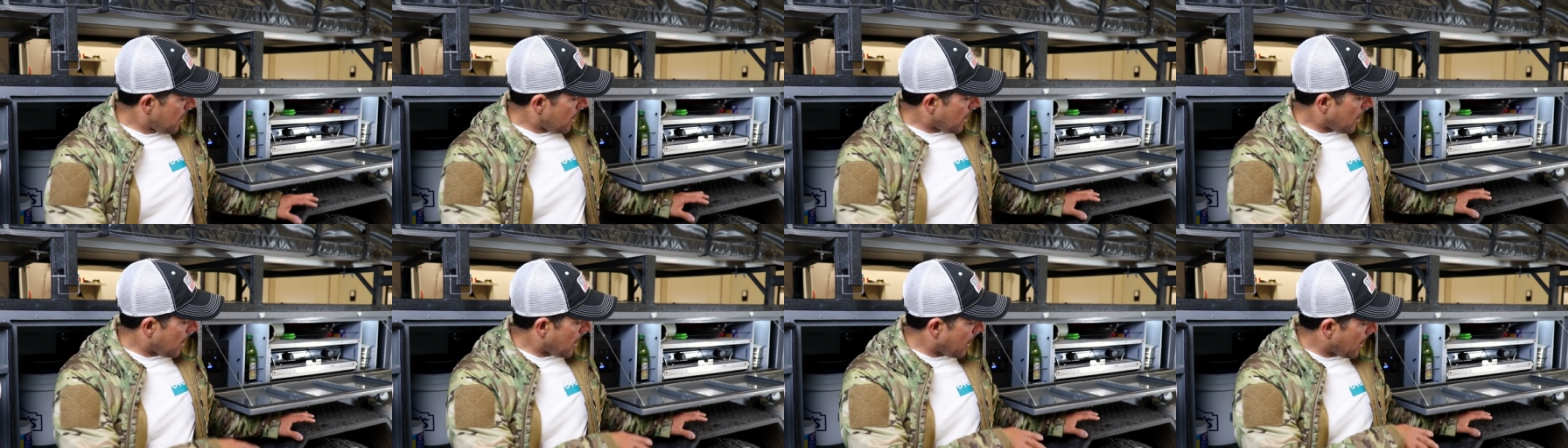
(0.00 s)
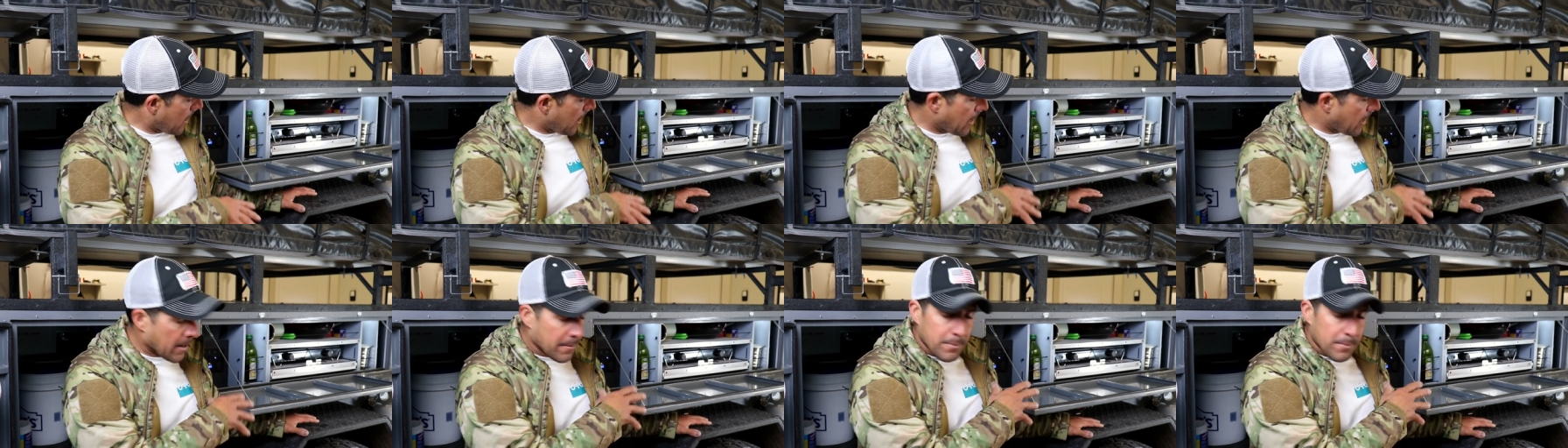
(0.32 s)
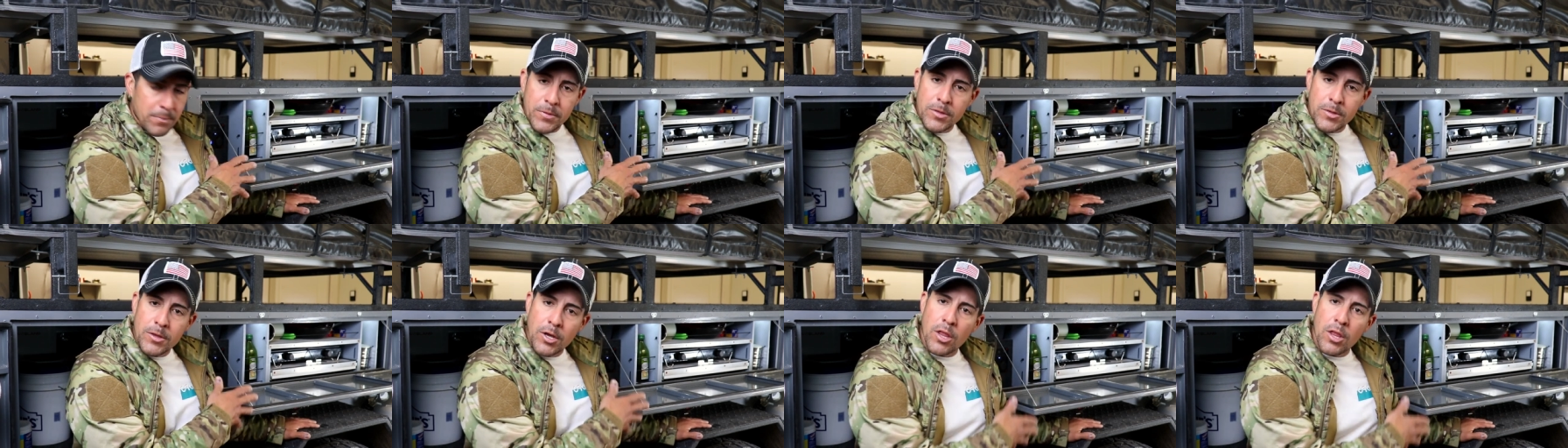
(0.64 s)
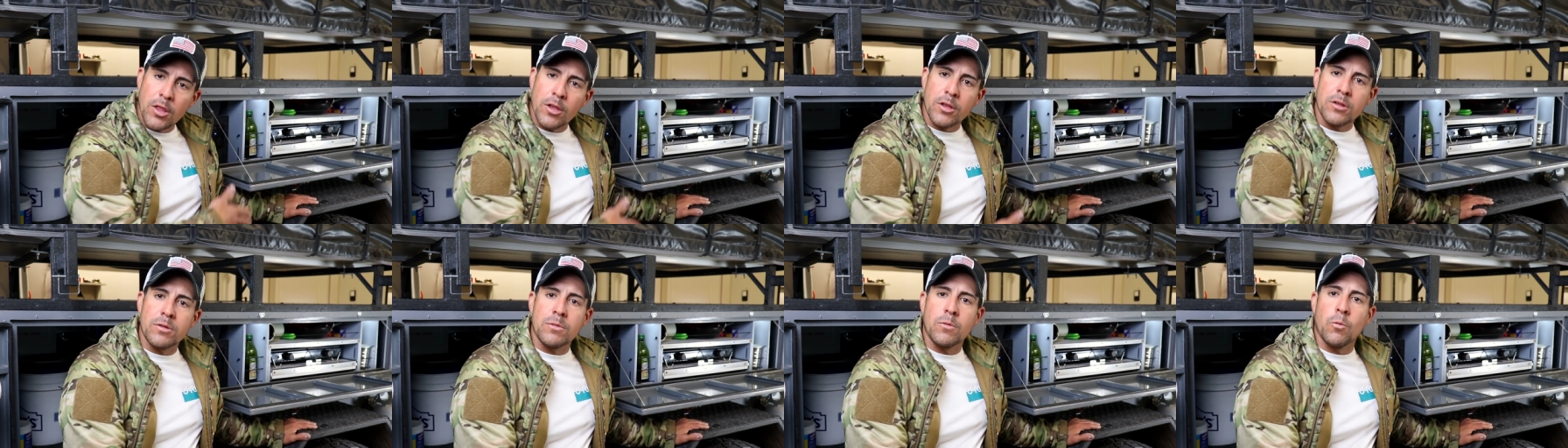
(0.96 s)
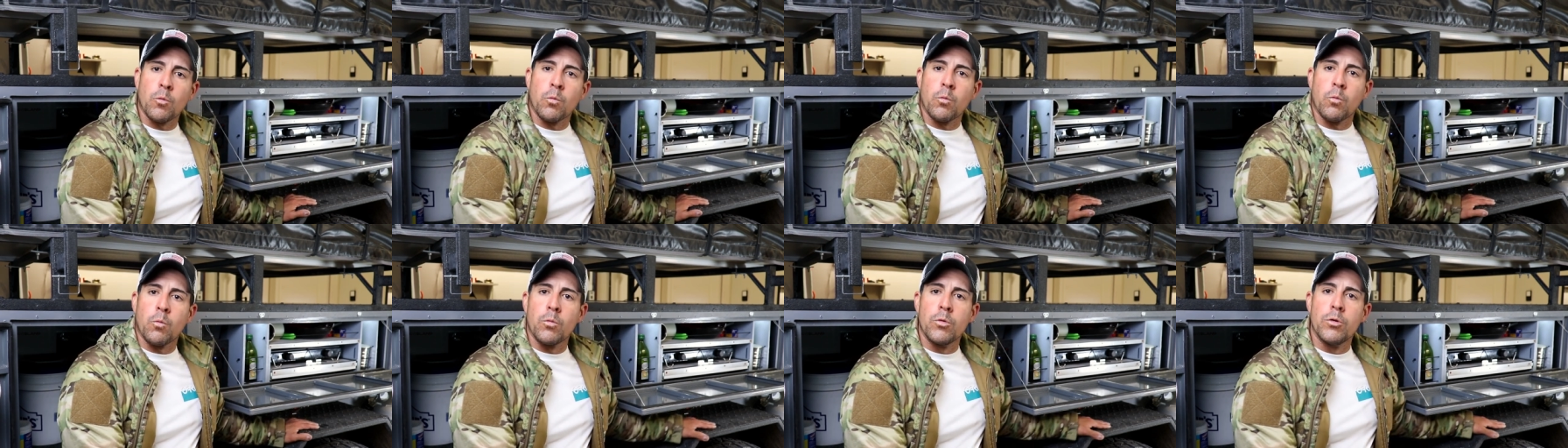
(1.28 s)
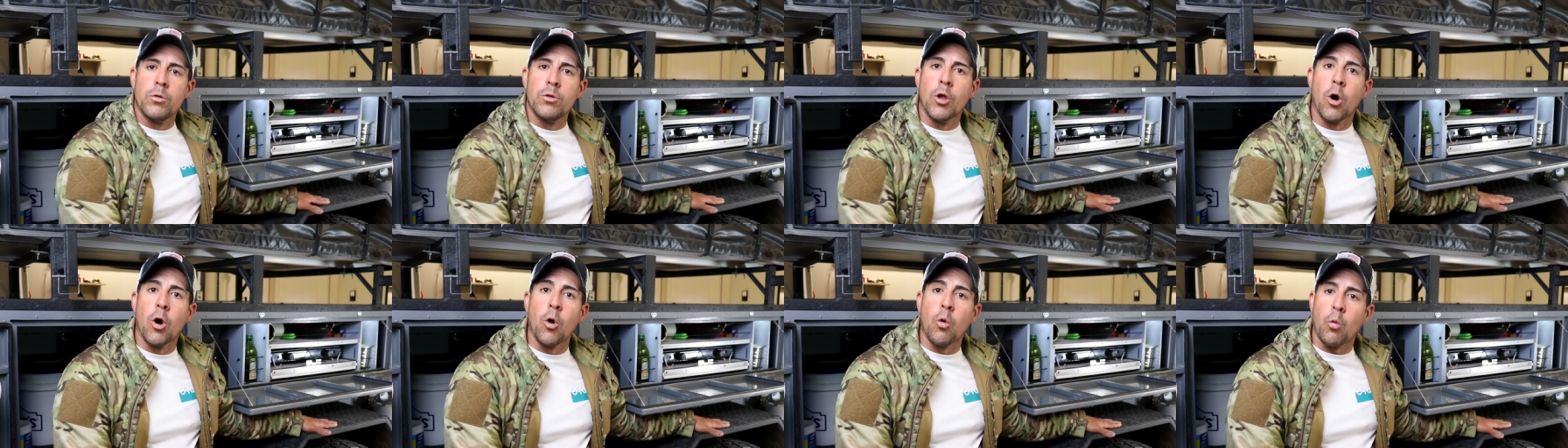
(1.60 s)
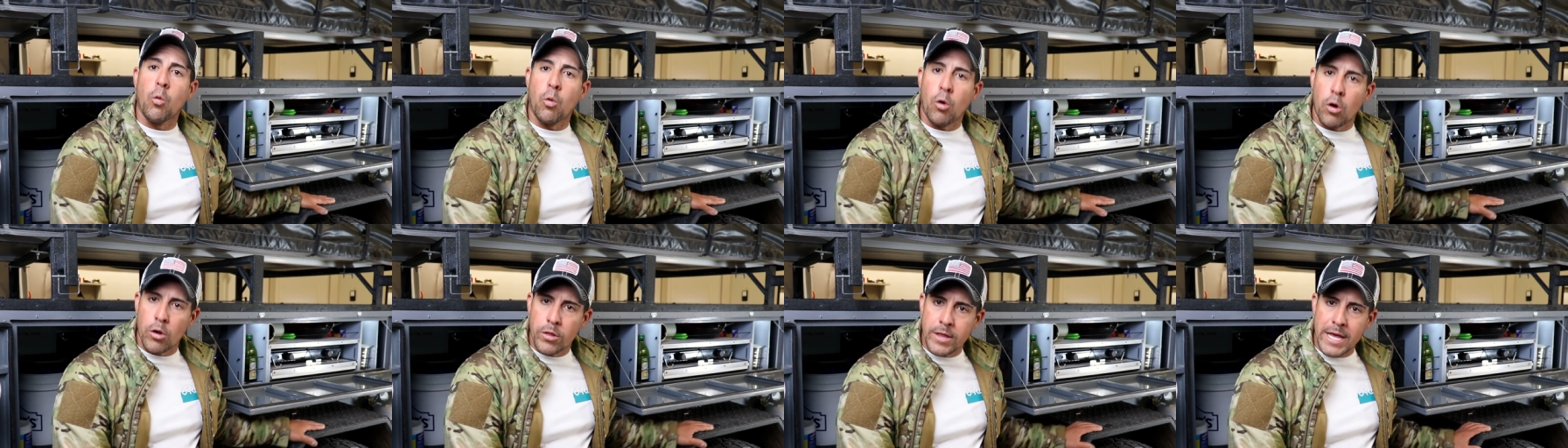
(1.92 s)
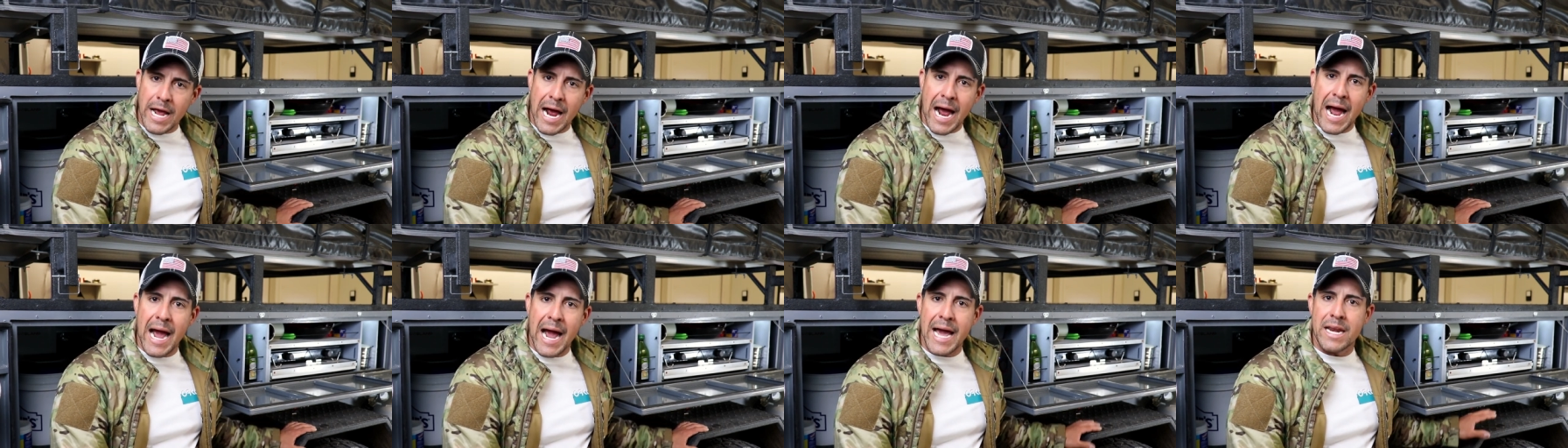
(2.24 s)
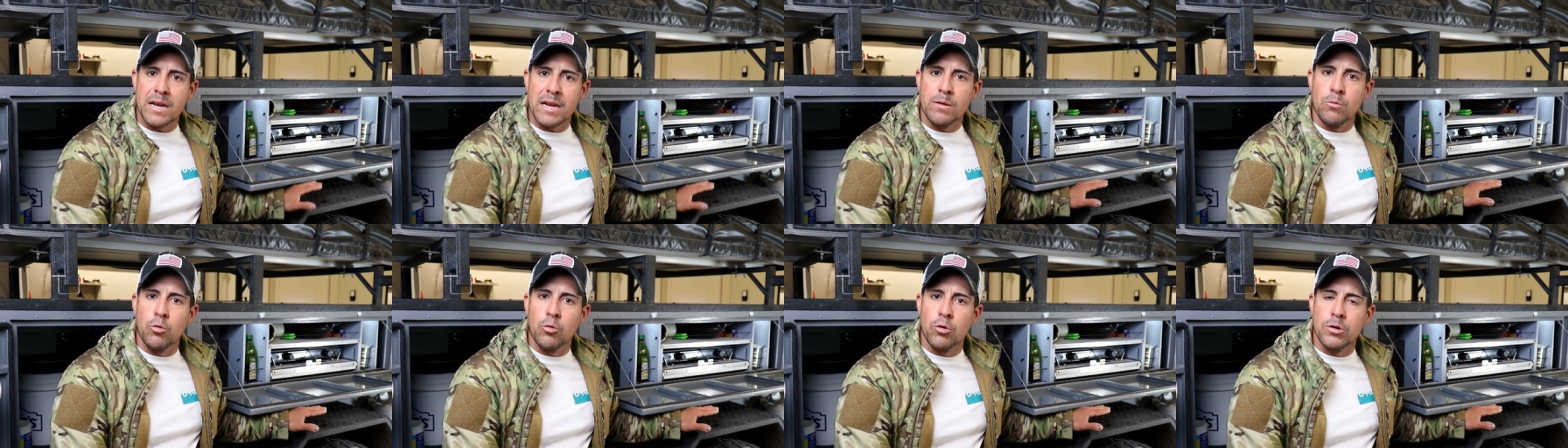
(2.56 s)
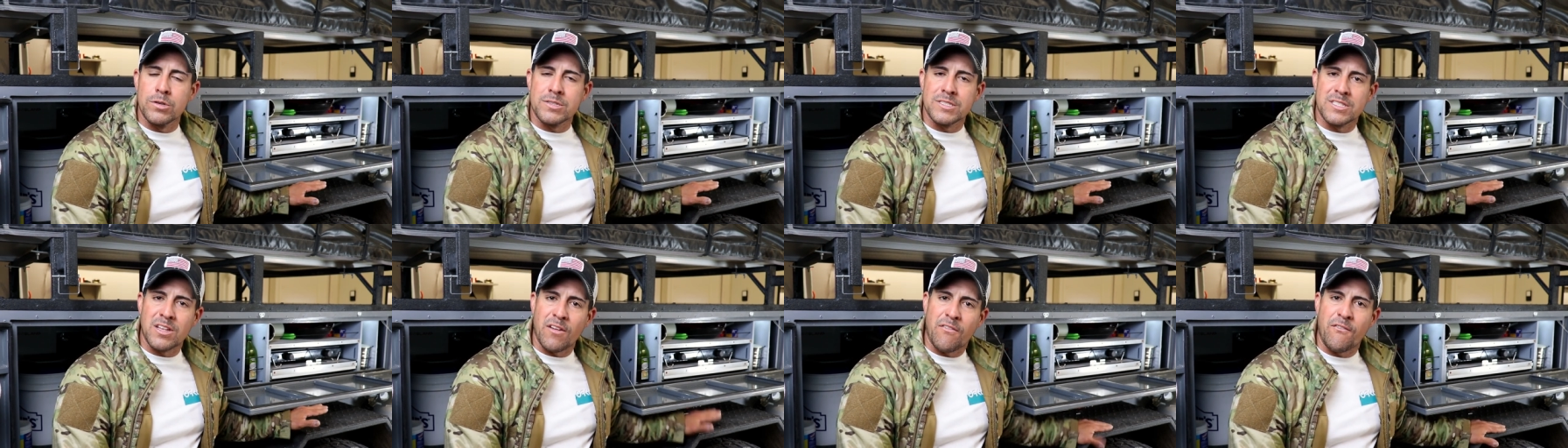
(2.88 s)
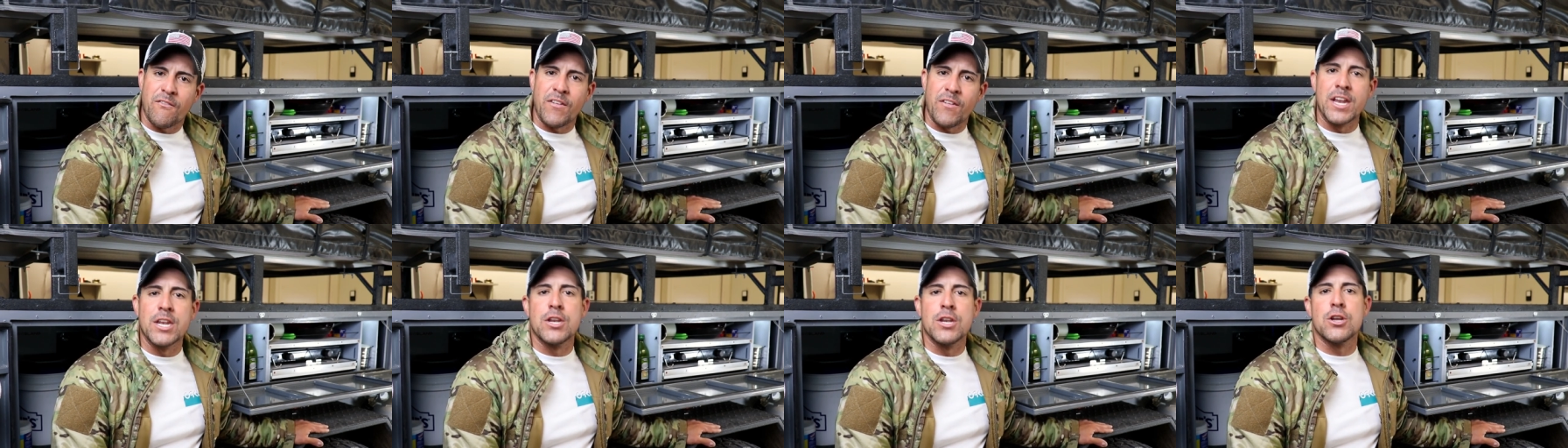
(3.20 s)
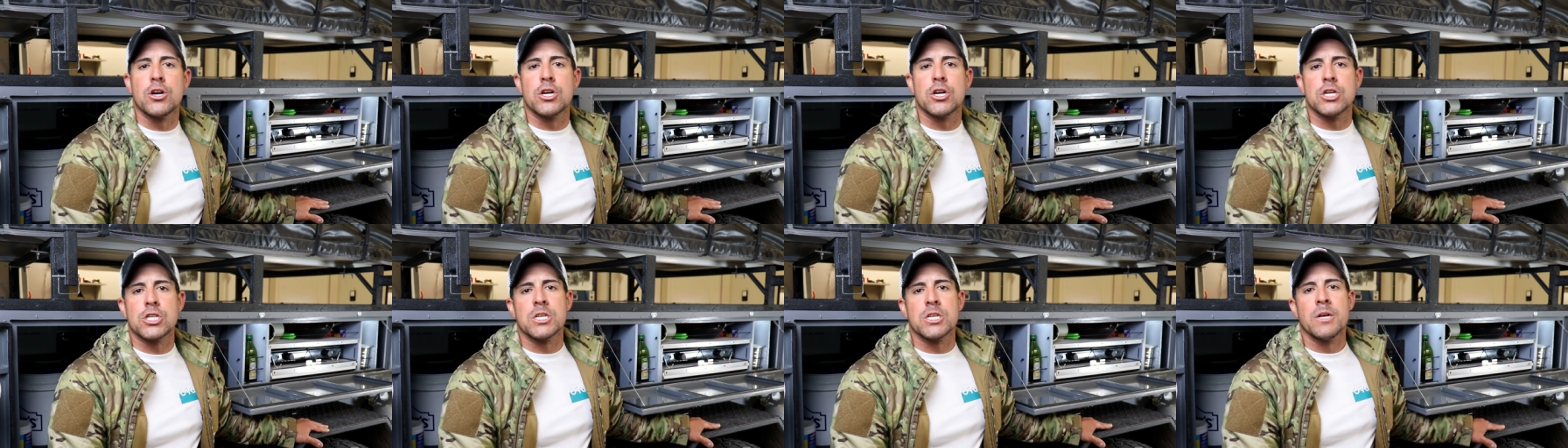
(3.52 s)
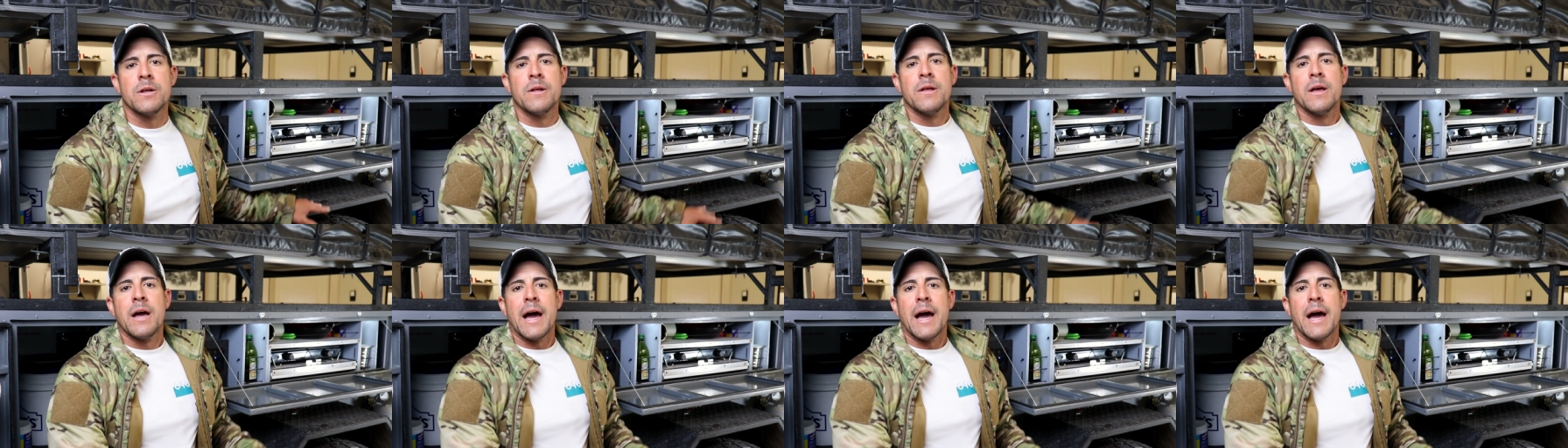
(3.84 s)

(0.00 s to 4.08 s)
Uh, another noteworthy item was the fenders.